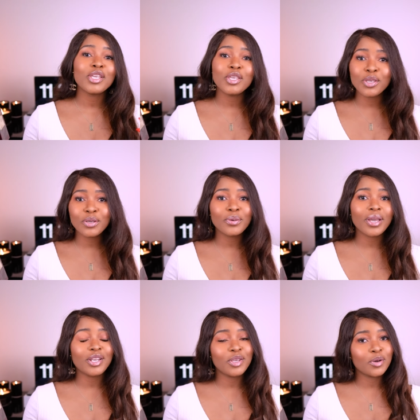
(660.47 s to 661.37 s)
you
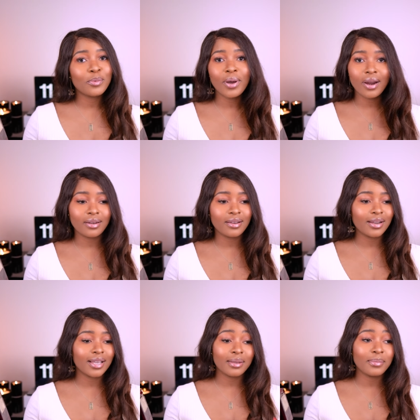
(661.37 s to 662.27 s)
and your partner
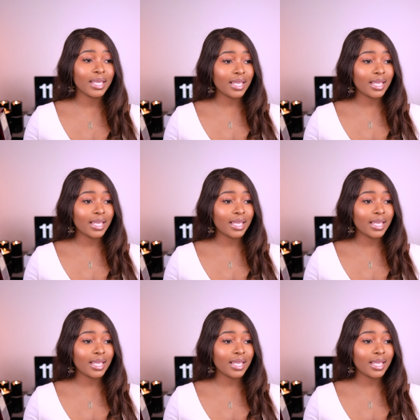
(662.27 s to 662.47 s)
are gonna be